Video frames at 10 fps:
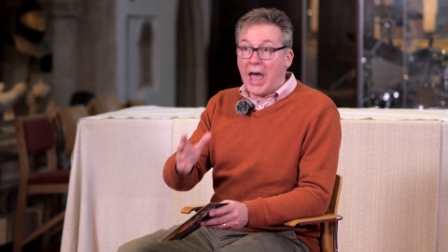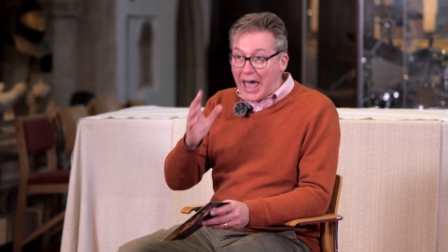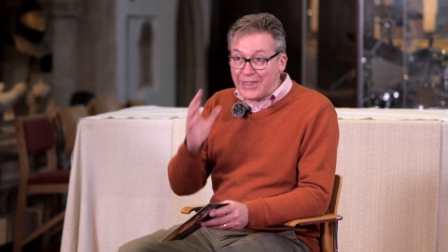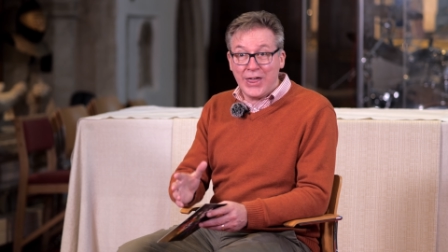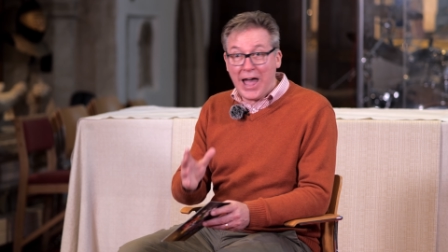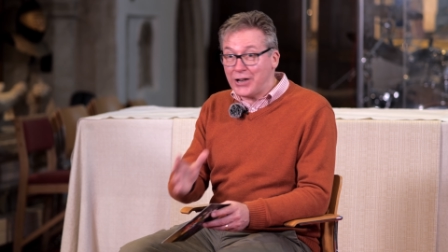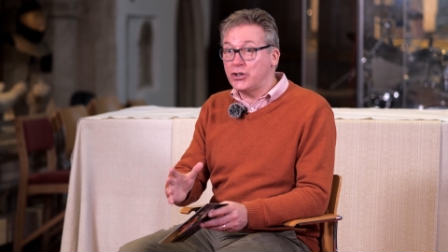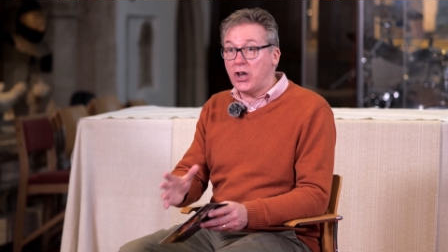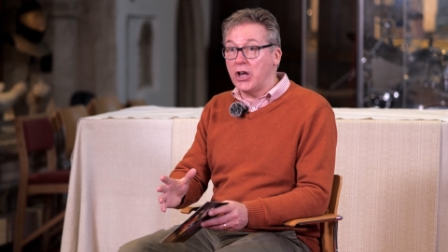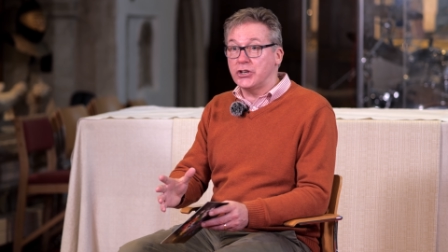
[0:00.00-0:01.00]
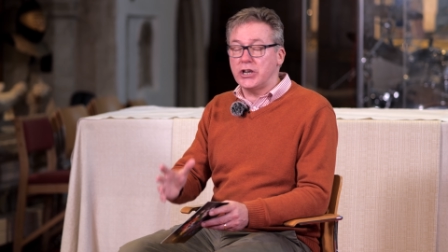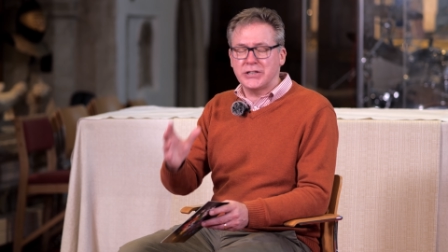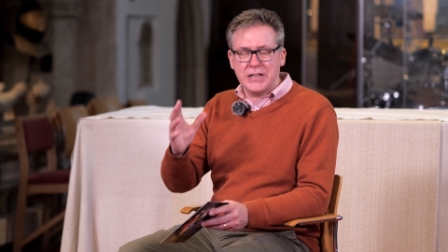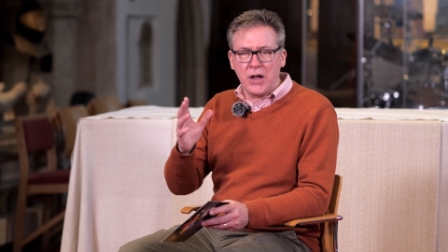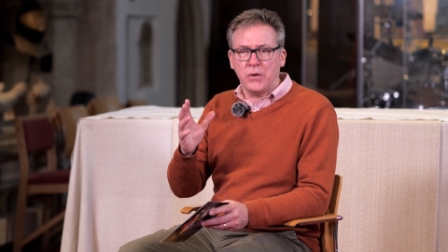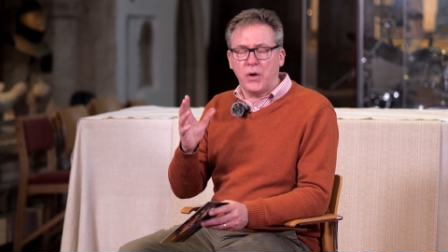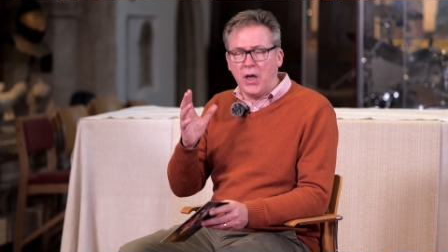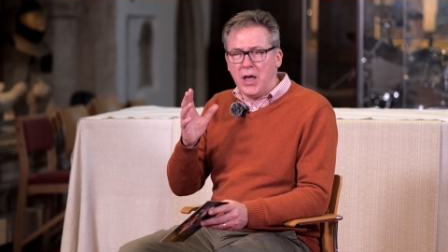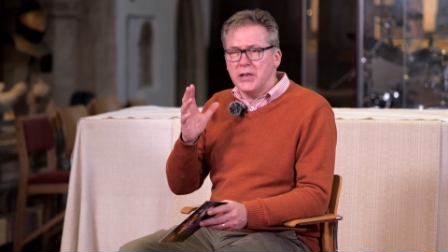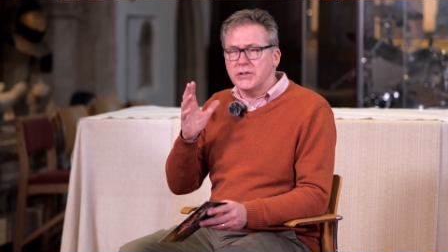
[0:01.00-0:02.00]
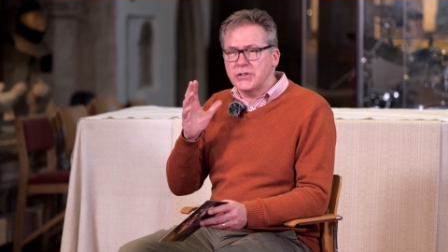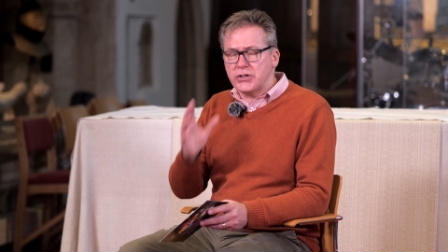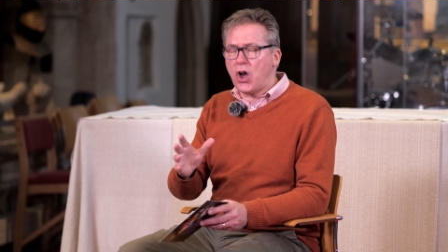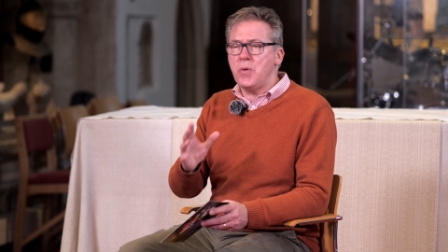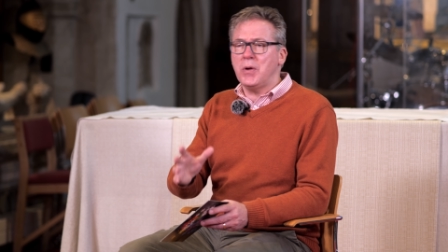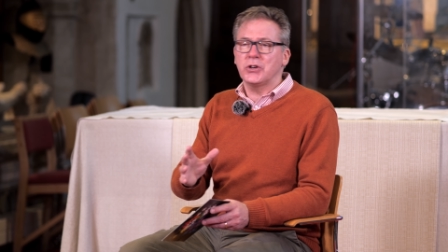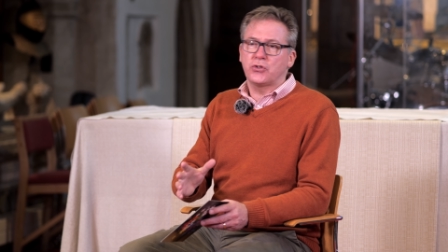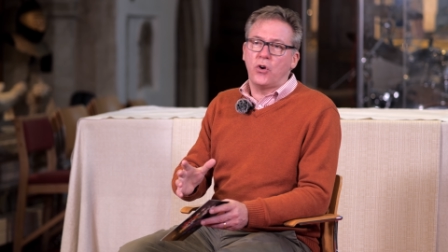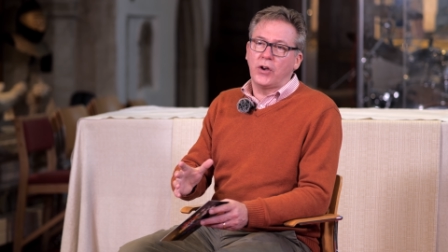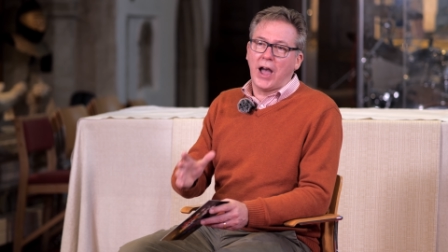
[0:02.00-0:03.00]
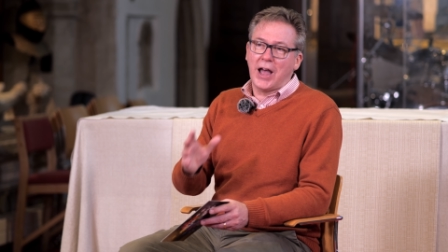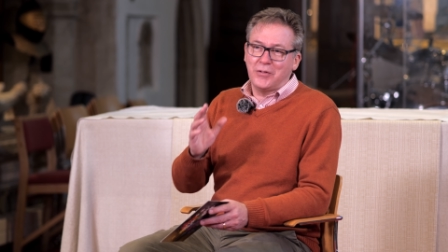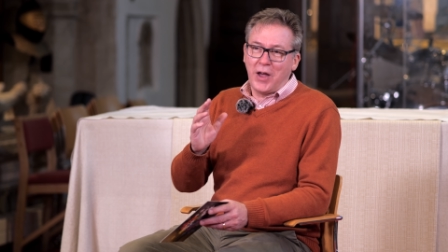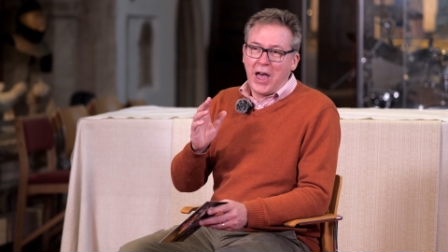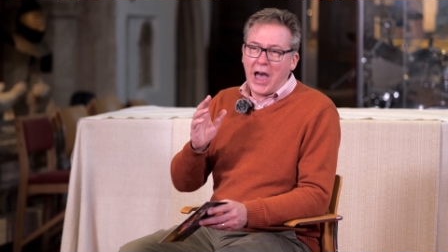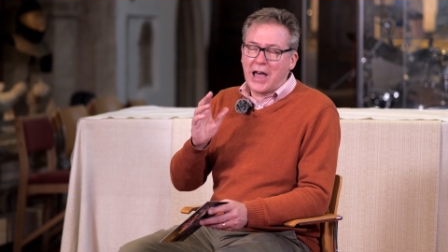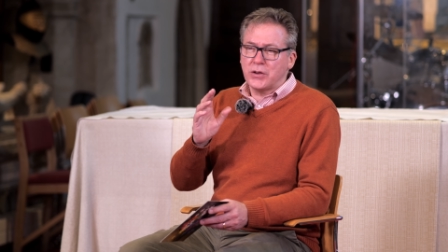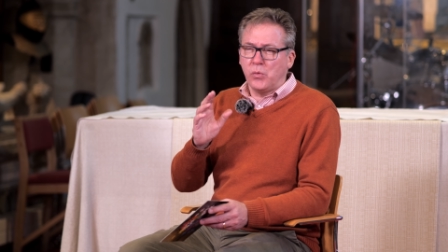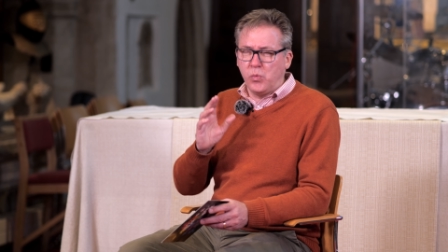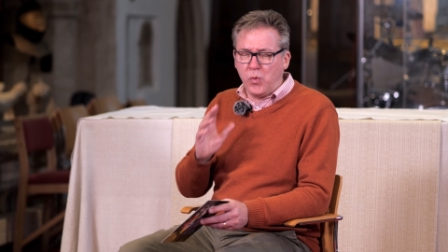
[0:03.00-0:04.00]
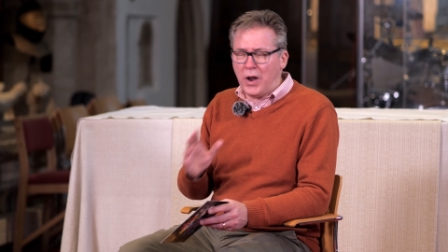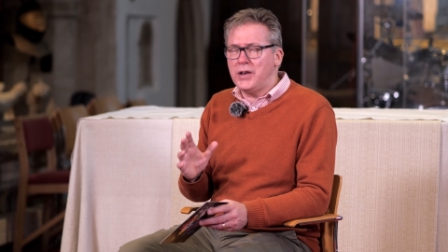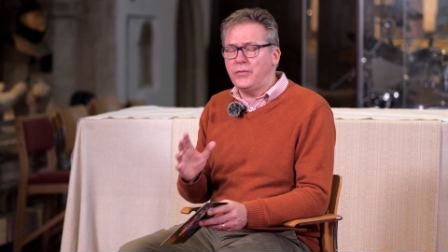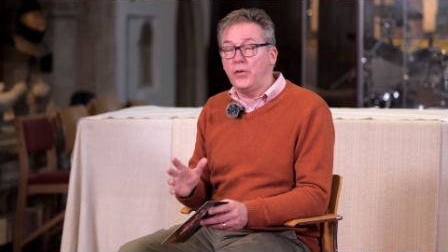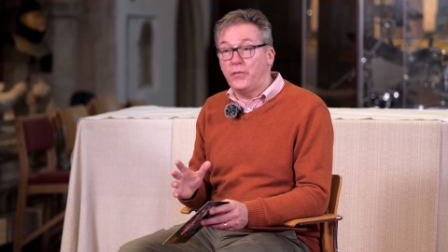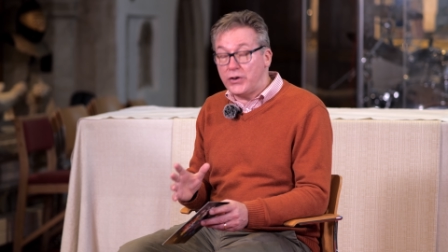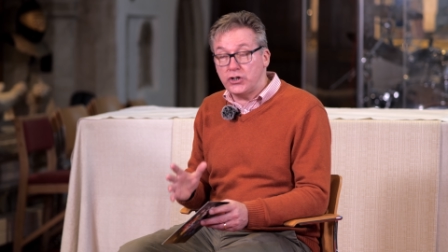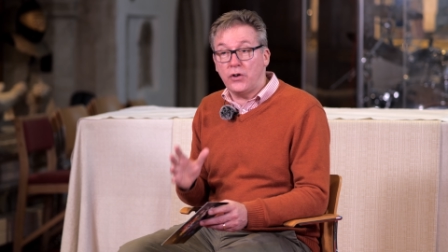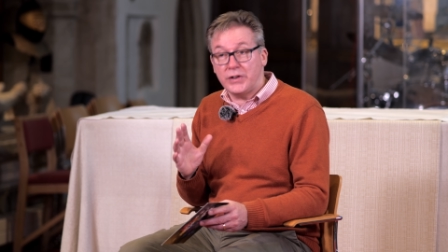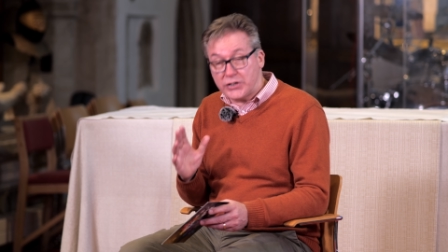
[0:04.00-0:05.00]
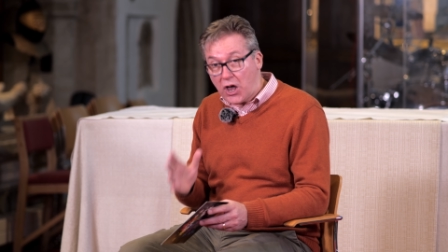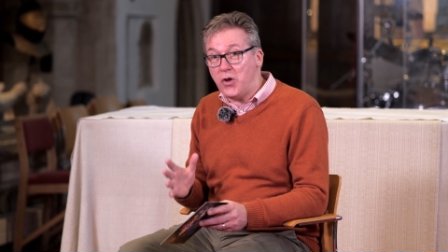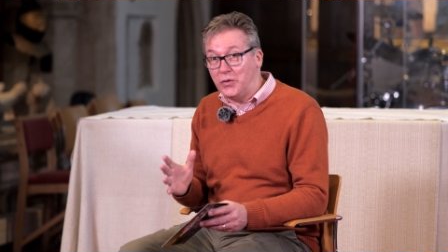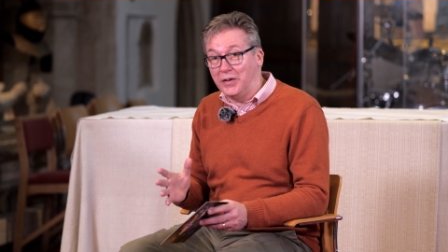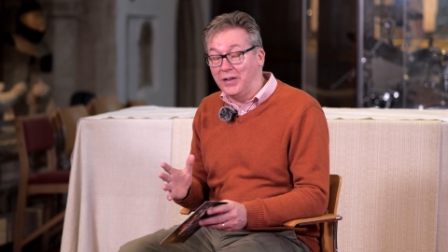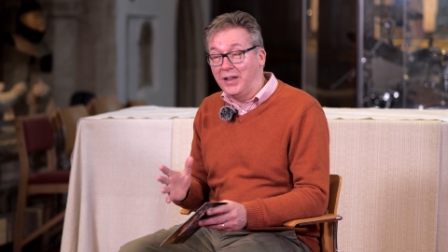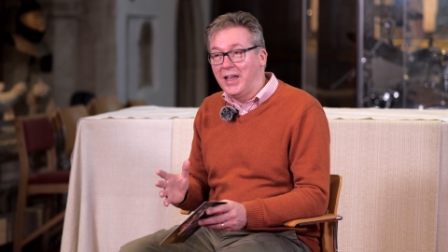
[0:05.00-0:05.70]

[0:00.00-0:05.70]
And that church is now so much stronger and has a wonderful vision of its own.